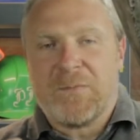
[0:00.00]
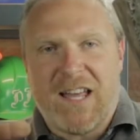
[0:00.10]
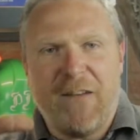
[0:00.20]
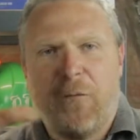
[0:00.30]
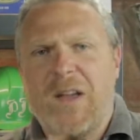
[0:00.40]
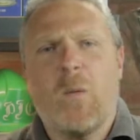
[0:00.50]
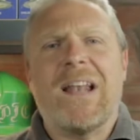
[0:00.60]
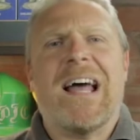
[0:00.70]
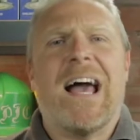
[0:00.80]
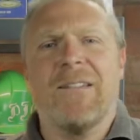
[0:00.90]
if we
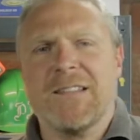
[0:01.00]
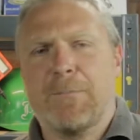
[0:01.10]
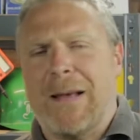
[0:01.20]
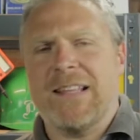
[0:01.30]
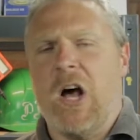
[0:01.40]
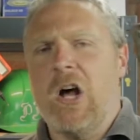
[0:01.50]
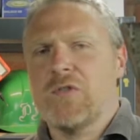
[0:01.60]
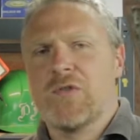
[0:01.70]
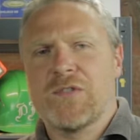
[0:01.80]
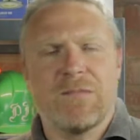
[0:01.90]
went out and spent
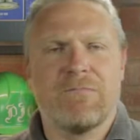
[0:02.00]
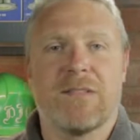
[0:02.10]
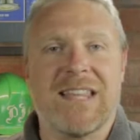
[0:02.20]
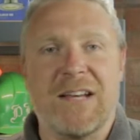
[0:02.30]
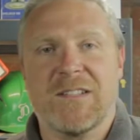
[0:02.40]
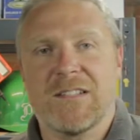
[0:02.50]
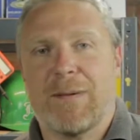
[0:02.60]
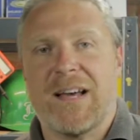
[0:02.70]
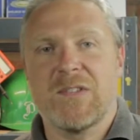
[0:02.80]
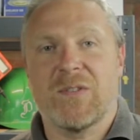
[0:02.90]
hundreds and thousands of
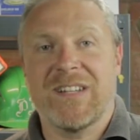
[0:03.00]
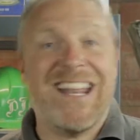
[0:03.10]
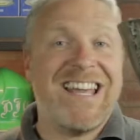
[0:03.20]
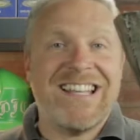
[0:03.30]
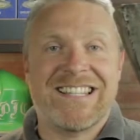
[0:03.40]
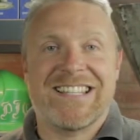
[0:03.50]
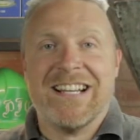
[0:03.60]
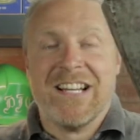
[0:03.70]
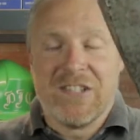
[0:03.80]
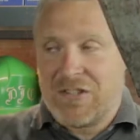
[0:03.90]
pounds on leads
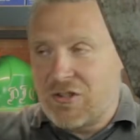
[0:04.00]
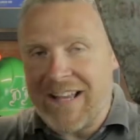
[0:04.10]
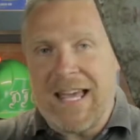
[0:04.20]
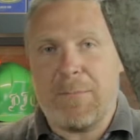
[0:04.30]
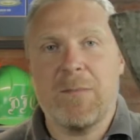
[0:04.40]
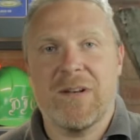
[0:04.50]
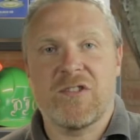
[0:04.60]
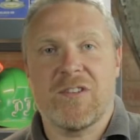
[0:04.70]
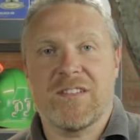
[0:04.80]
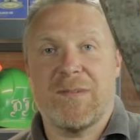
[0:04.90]
to try and get people
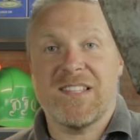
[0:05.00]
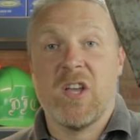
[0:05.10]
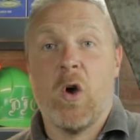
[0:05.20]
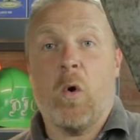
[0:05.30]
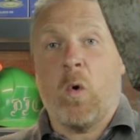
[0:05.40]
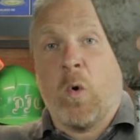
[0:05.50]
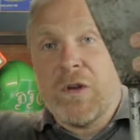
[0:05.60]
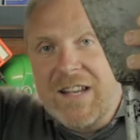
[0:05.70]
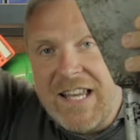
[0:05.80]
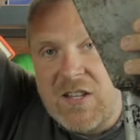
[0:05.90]
interested in business, all
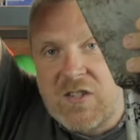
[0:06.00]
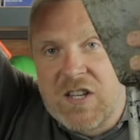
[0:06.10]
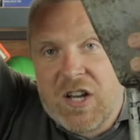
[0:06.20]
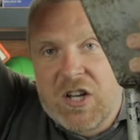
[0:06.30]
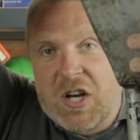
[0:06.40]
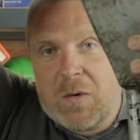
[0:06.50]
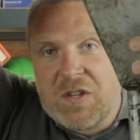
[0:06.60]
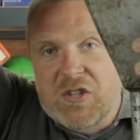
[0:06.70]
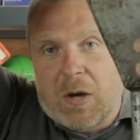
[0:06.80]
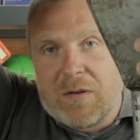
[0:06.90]
your leads go in
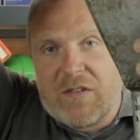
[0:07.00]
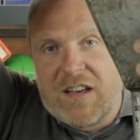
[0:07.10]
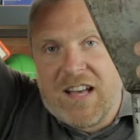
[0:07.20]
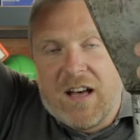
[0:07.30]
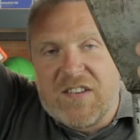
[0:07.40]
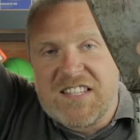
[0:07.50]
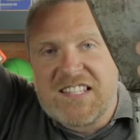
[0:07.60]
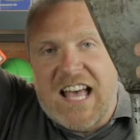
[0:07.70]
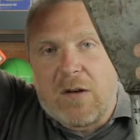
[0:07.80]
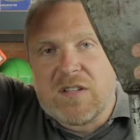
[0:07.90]
the top of a
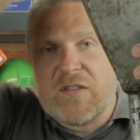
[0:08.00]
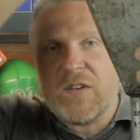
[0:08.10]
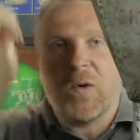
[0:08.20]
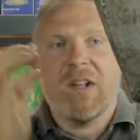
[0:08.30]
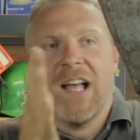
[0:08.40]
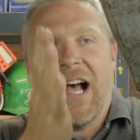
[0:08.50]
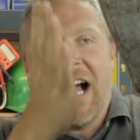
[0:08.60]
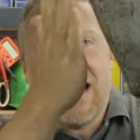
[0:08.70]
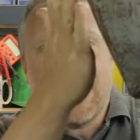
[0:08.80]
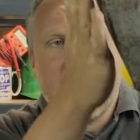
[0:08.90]
sales funnel,
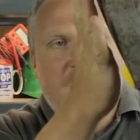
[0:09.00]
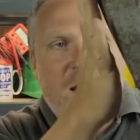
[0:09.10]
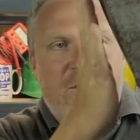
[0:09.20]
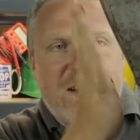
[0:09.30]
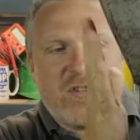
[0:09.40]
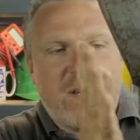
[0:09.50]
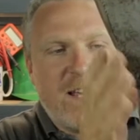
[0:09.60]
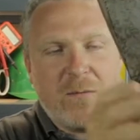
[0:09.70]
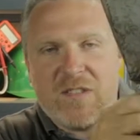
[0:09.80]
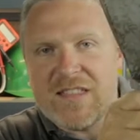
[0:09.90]
and then
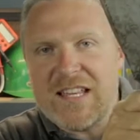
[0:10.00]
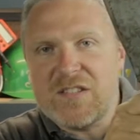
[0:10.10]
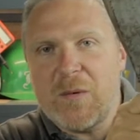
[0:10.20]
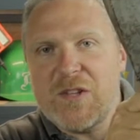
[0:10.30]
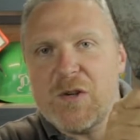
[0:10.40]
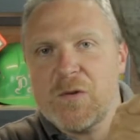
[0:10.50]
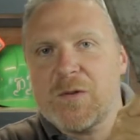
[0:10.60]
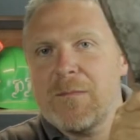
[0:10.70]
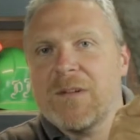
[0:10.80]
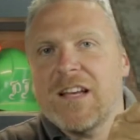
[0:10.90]
eventually the things that we do
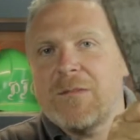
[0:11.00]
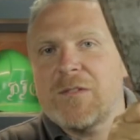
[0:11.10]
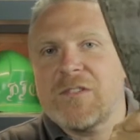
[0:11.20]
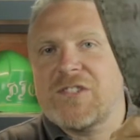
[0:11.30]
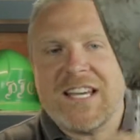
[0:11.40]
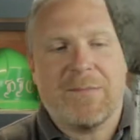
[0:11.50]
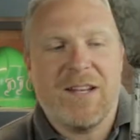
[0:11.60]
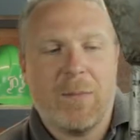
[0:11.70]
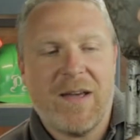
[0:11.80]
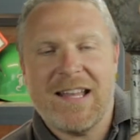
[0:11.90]
to them, we sort of shake them a
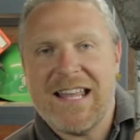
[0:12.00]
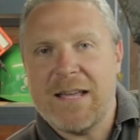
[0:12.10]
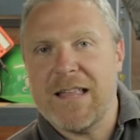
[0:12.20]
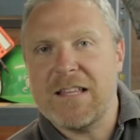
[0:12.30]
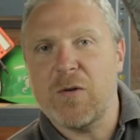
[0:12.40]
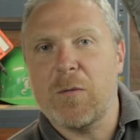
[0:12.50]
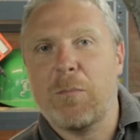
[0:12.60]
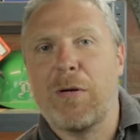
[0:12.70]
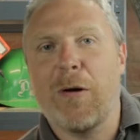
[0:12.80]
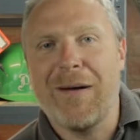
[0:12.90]
little bit, and they sort of
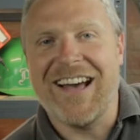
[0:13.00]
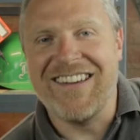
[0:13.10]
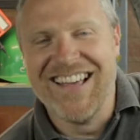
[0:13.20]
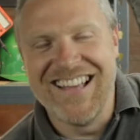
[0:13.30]
plop out